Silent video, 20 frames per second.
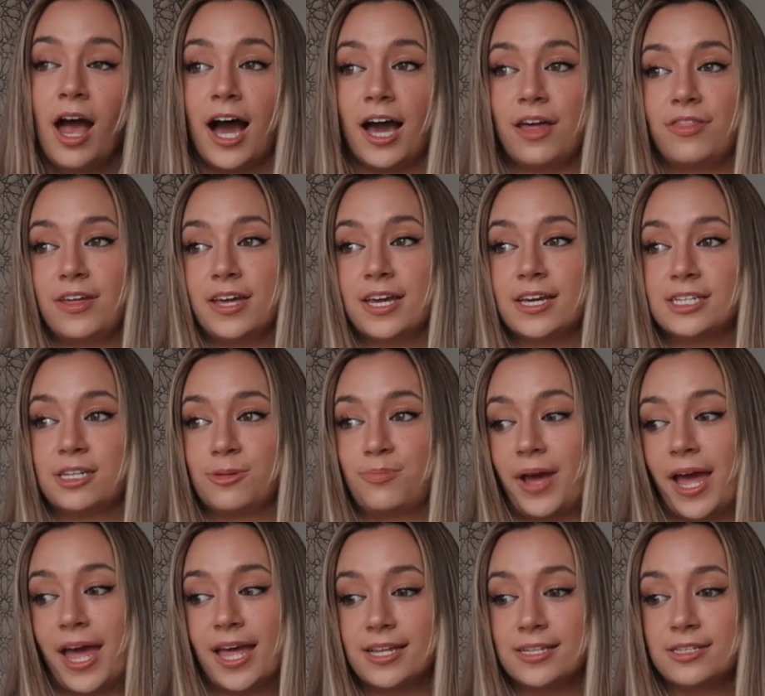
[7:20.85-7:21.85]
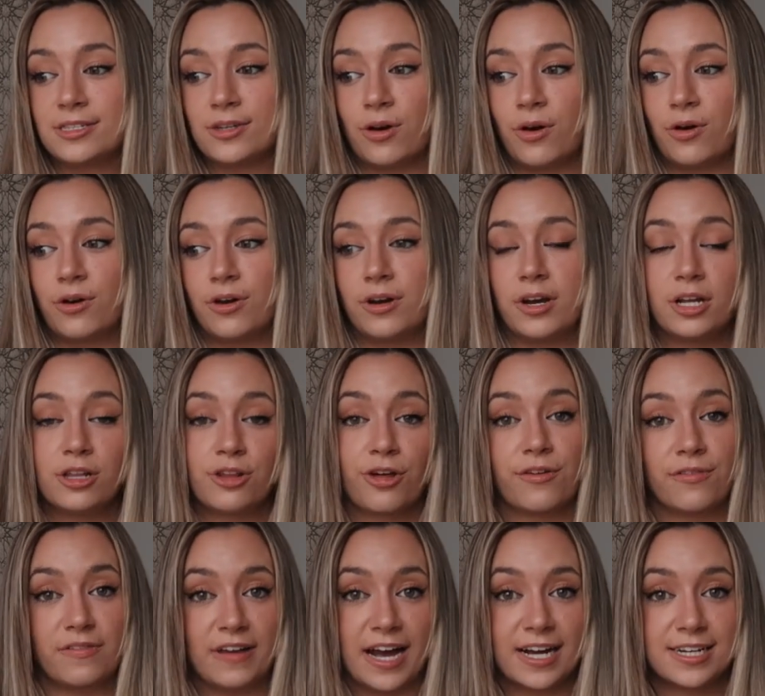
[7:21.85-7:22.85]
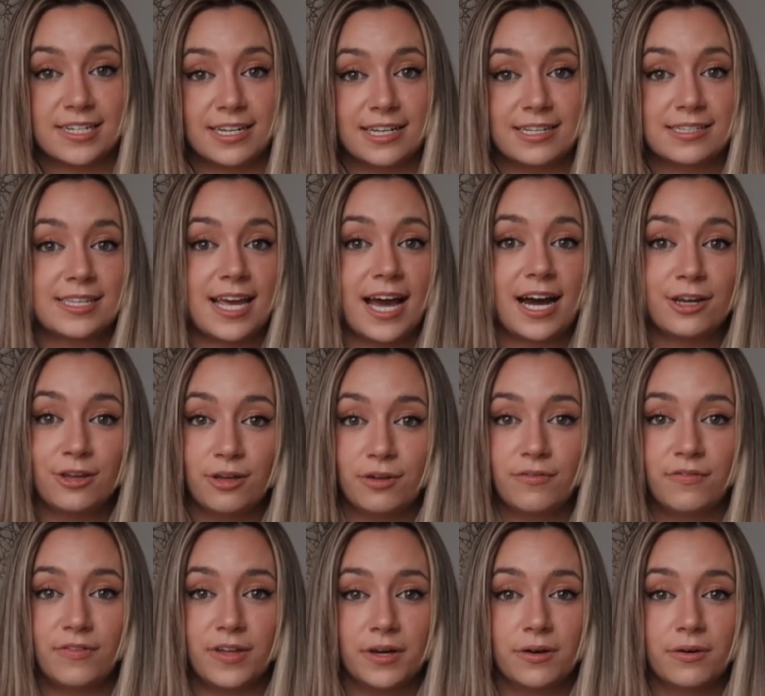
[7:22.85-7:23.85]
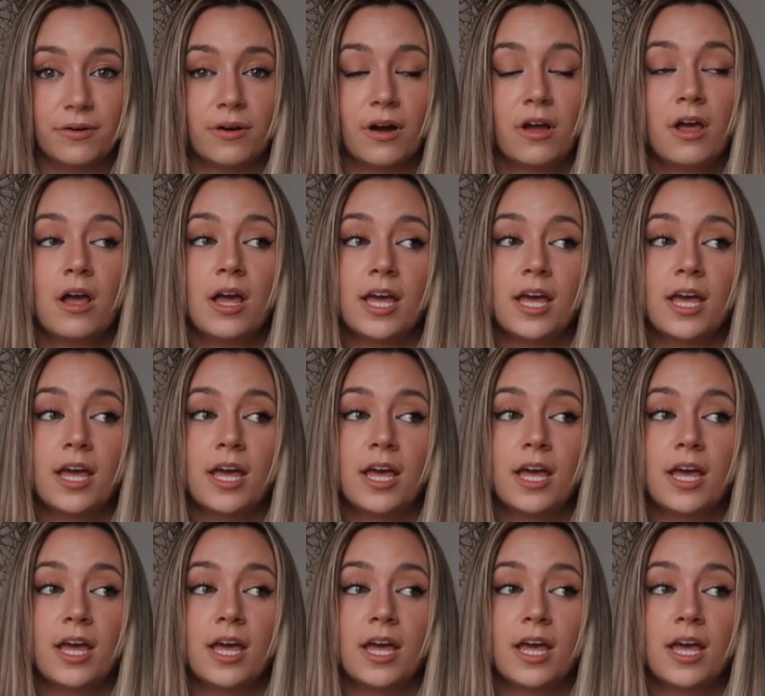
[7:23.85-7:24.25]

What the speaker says: I think it depends on a lot of factors, how you feel.